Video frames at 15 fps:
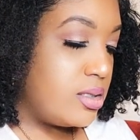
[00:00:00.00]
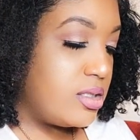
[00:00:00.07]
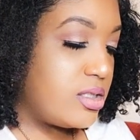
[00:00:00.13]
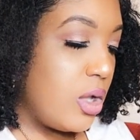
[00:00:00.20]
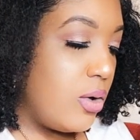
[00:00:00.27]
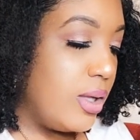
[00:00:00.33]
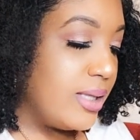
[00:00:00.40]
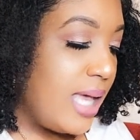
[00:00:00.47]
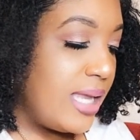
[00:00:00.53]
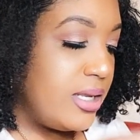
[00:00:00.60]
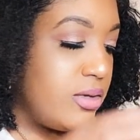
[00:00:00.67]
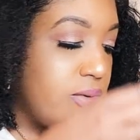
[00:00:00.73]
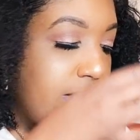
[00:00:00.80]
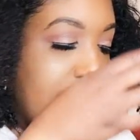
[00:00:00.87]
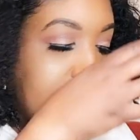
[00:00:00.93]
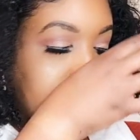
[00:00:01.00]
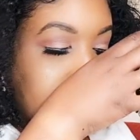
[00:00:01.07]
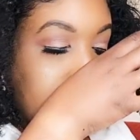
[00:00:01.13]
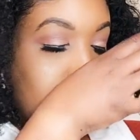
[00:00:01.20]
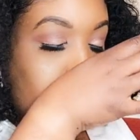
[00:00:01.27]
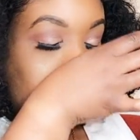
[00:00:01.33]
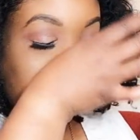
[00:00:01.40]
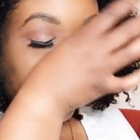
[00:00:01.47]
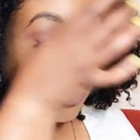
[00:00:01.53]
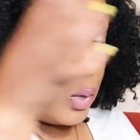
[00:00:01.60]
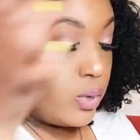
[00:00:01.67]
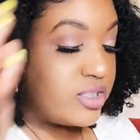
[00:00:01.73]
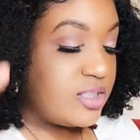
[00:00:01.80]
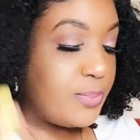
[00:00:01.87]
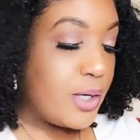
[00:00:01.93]
So a lot of you guys could have went
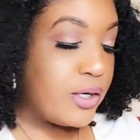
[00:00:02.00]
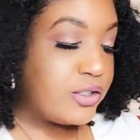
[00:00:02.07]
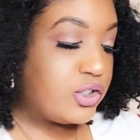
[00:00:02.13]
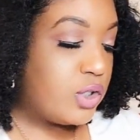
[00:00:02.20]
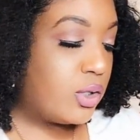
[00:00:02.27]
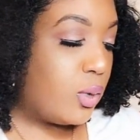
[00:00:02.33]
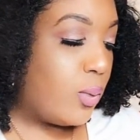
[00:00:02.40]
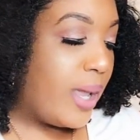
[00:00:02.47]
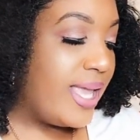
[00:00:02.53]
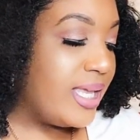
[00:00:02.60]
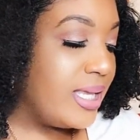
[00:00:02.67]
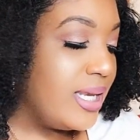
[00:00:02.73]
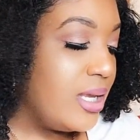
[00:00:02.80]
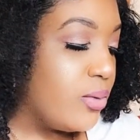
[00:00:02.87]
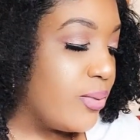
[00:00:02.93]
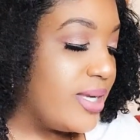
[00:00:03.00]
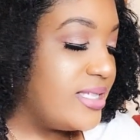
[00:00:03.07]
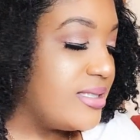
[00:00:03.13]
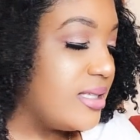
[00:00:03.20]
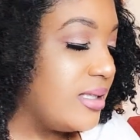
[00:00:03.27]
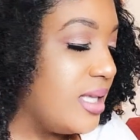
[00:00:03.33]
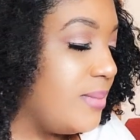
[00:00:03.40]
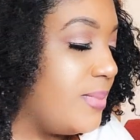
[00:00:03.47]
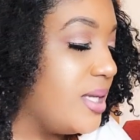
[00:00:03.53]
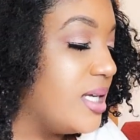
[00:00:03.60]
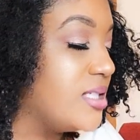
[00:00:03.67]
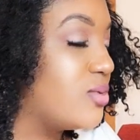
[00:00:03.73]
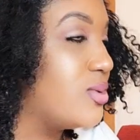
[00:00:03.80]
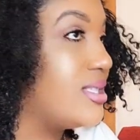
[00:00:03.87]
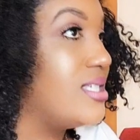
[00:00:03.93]
through a spiritual awakening recently,
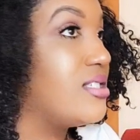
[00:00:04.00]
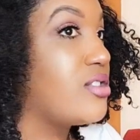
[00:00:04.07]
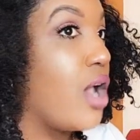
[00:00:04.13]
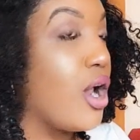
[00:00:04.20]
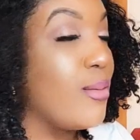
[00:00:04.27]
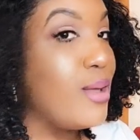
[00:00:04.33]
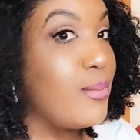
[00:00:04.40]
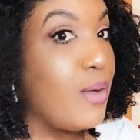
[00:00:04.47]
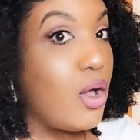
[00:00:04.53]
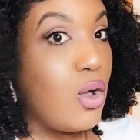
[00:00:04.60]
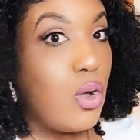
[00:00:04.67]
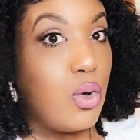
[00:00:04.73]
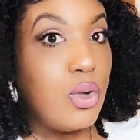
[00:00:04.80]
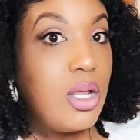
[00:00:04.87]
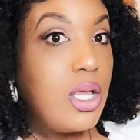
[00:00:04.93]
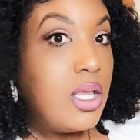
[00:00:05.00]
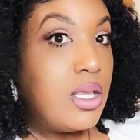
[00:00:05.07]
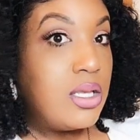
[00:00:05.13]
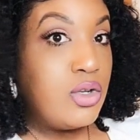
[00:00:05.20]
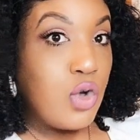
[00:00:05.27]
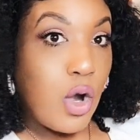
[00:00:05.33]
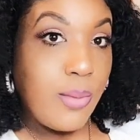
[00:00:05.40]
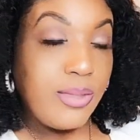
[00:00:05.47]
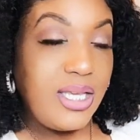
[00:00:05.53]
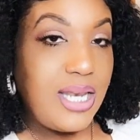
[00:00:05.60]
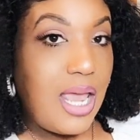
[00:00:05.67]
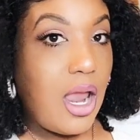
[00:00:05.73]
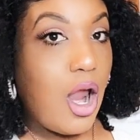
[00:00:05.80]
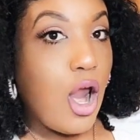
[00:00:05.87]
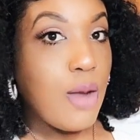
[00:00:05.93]
because with this hermit mode, normally
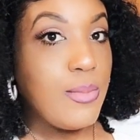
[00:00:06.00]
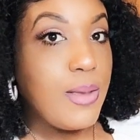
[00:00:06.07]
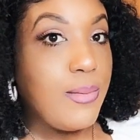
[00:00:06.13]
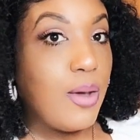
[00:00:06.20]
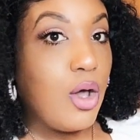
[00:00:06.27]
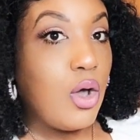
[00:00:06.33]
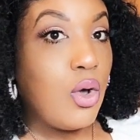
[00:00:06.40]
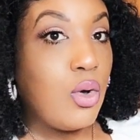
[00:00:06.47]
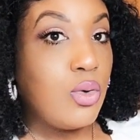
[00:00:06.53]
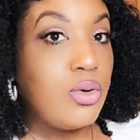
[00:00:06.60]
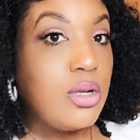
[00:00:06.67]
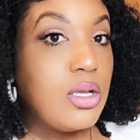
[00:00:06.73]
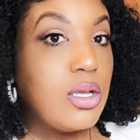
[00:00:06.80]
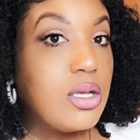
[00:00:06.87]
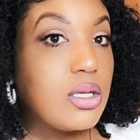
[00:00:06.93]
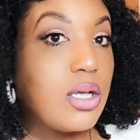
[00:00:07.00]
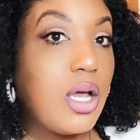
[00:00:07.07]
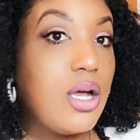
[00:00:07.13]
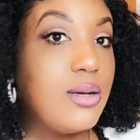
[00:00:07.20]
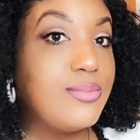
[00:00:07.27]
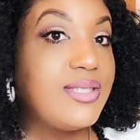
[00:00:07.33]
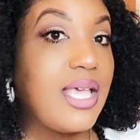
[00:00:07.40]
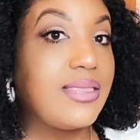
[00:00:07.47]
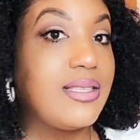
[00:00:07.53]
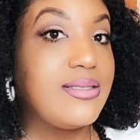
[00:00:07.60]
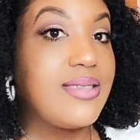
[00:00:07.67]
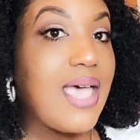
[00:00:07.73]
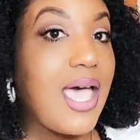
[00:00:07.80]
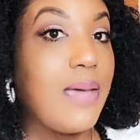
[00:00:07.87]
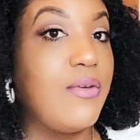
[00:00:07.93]
that hermit mode comes at the
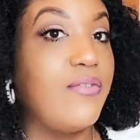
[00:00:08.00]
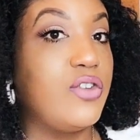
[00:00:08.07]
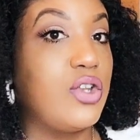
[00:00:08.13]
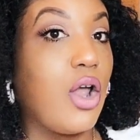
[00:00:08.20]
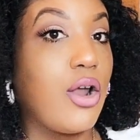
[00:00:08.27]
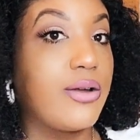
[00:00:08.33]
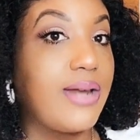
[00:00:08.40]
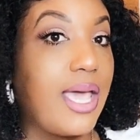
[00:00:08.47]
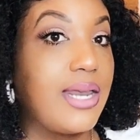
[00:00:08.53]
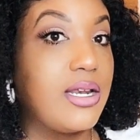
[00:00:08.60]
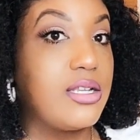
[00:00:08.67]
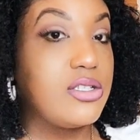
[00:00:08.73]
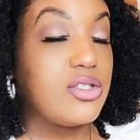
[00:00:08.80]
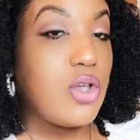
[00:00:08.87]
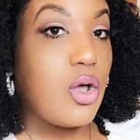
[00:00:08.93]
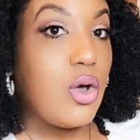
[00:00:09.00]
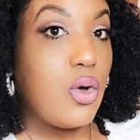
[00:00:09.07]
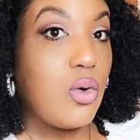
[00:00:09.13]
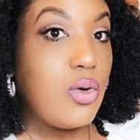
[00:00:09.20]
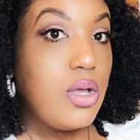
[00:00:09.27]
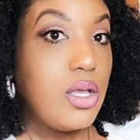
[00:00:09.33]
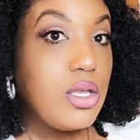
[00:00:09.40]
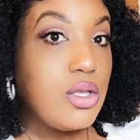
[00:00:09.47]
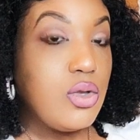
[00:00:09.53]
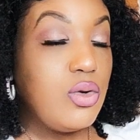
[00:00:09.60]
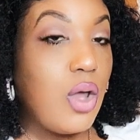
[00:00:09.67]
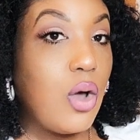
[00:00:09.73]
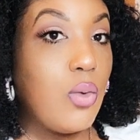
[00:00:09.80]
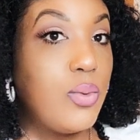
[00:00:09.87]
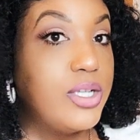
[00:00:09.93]
time of a dark night of the soul, you
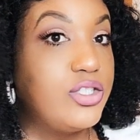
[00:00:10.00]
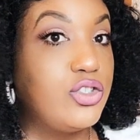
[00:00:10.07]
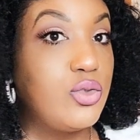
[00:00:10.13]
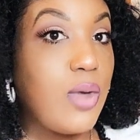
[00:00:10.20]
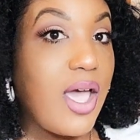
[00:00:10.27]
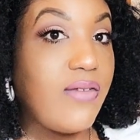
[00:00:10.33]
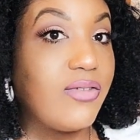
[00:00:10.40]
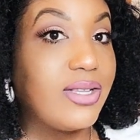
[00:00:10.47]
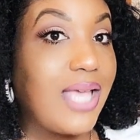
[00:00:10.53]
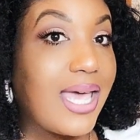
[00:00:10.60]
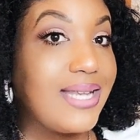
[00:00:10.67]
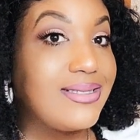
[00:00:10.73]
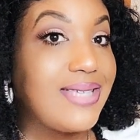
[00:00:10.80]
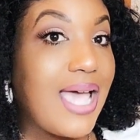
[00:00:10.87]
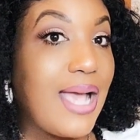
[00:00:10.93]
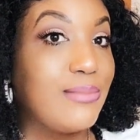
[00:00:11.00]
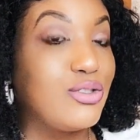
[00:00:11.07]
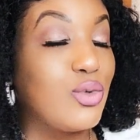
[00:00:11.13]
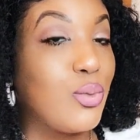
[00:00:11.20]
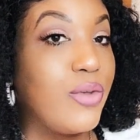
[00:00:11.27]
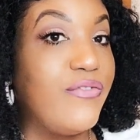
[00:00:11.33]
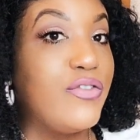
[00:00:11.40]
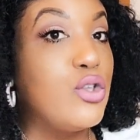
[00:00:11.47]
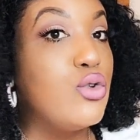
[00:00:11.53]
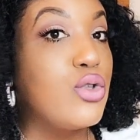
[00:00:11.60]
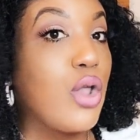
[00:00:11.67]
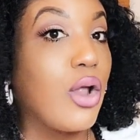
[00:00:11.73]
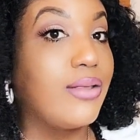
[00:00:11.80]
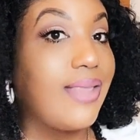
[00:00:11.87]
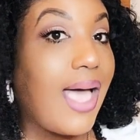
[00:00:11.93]
know, which you have a lot of time to review
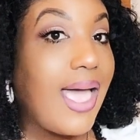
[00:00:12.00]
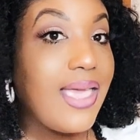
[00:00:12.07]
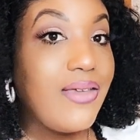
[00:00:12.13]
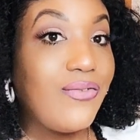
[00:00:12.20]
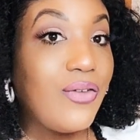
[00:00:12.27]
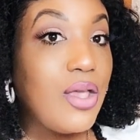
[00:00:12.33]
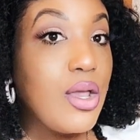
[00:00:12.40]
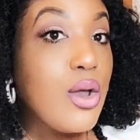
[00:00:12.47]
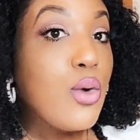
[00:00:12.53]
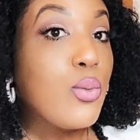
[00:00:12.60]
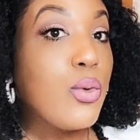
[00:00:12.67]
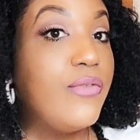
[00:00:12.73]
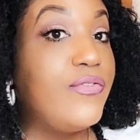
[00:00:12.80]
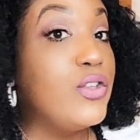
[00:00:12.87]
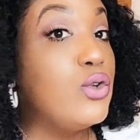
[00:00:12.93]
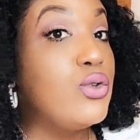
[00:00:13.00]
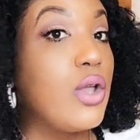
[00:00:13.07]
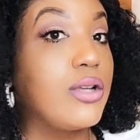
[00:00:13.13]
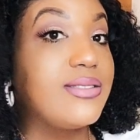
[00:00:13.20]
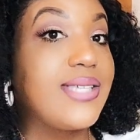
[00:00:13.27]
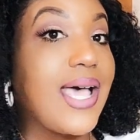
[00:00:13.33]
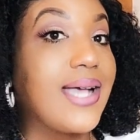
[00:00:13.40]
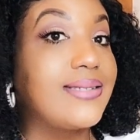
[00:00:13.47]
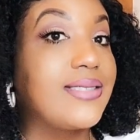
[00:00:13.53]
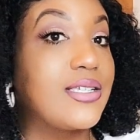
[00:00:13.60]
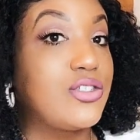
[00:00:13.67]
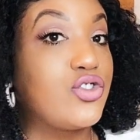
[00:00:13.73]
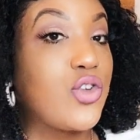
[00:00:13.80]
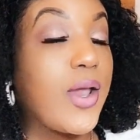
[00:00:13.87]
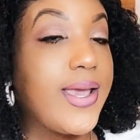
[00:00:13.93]
your life, review your toxic
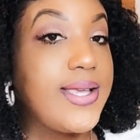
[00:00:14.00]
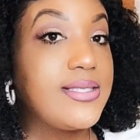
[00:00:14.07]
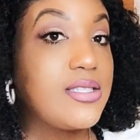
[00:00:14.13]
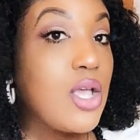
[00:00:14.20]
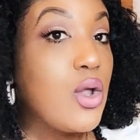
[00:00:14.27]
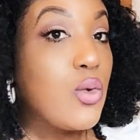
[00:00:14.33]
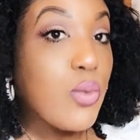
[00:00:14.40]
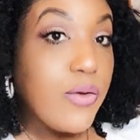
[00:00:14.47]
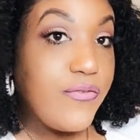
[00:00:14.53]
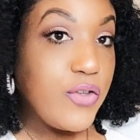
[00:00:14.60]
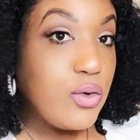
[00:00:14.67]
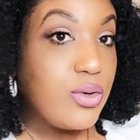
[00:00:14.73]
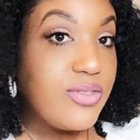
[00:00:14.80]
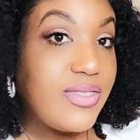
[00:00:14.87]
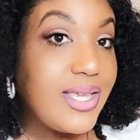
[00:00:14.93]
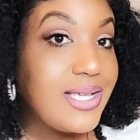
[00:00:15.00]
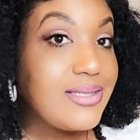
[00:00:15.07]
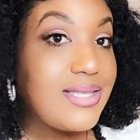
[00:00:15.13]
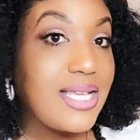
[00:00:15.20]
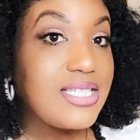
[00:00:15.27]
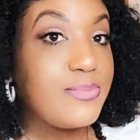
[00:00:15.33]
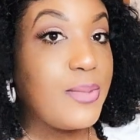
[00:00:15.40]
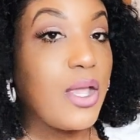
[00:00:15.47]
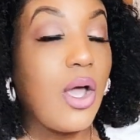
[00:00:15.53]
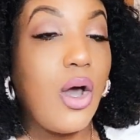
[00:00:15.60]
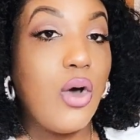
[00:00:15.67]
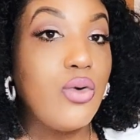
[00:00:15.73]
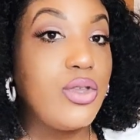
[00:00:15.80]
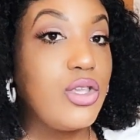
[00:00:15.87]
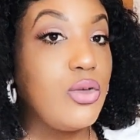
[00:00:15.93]
traits, review the things that's been
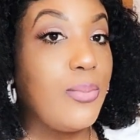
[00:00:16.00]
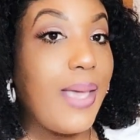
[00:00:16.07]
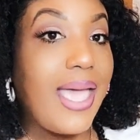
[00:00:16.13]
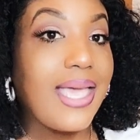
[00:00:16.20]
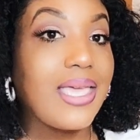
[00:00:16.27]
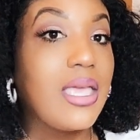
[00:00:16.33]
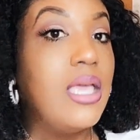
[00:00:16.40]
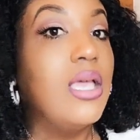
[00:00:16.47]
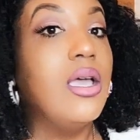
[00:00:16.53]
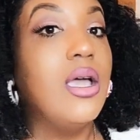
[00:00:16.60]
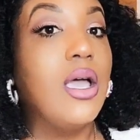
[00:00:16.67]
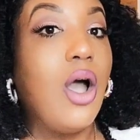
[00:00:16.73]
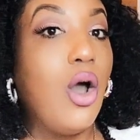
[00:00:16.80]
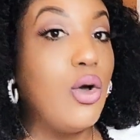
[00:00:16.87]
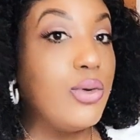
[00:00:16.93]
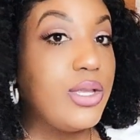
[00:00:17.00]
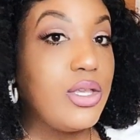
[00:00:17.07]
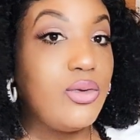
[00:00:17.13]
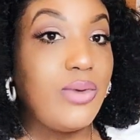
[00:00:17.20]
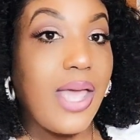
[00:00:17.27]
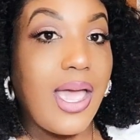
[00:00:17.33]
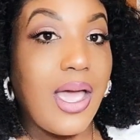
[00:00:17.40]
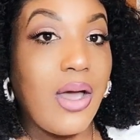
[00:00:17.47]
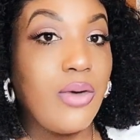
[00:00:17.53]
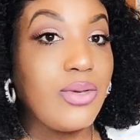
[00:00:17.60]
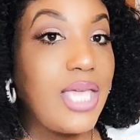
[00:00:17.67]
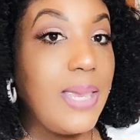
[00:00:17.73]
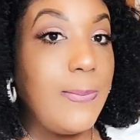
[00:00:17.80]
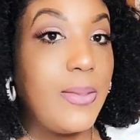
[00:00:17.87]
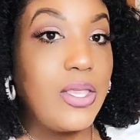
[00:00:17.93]
holding you back, holding you down,
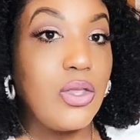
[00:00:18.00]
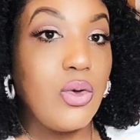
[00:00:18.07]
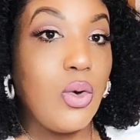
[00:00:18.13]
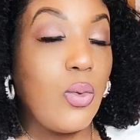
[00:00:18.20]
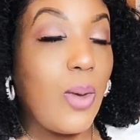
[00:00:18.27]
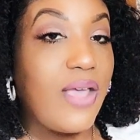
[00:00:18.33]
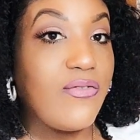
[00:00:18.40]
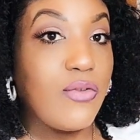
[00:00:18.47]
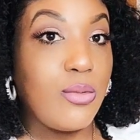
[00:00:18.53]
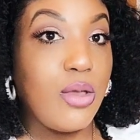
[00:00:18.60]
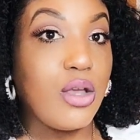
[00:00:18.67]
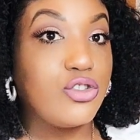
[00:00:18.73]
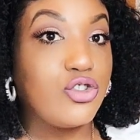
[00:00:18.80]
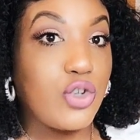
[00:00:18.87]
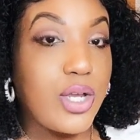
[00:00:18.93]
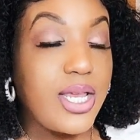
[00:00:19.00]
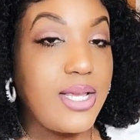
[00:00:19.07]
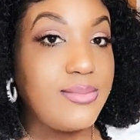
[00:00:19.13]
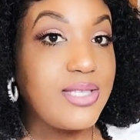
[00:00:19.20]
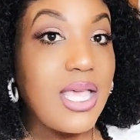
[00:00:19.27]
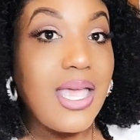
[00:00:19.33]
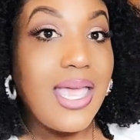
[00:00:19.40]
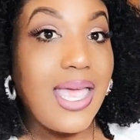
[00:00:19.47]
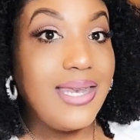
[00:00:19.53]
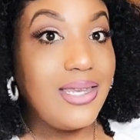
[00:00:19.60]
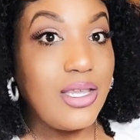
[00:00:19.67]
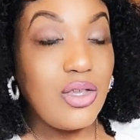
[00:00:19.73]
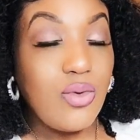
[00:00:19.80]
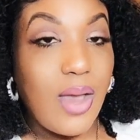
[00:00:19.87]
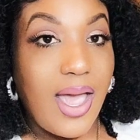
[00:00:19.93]
keeping you away from your dreams, and
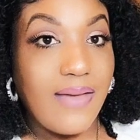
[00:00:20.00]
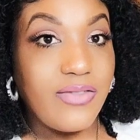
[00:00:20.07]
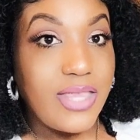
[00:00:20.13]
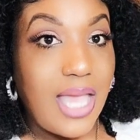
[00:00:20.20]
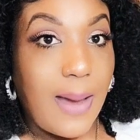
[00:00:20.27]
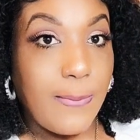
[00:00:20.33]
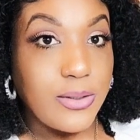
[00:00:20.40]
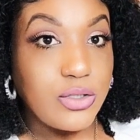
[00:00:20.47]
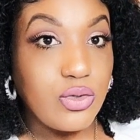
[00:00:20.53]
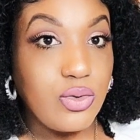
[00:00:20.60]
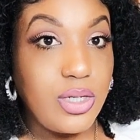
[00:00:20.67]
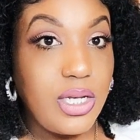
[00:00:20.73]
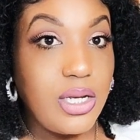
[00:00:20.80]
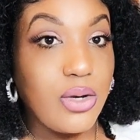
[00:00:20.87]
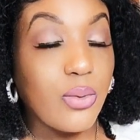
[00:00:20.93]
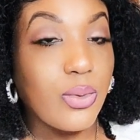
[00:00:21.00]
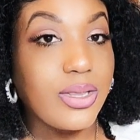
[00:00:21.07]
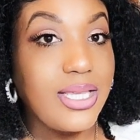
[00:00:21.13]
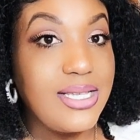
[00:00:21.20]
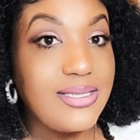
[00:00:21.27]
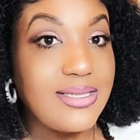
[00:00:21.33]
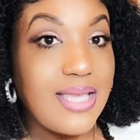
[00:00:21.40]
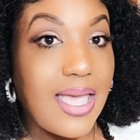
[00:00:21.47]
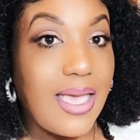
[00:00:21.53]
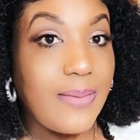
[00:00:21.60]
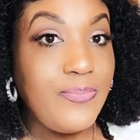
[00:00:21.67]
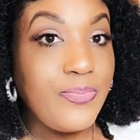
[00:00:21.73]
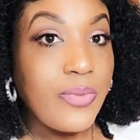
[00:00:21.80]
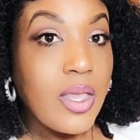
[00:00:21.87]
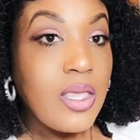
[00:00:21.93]
then you have the opportunity to release that.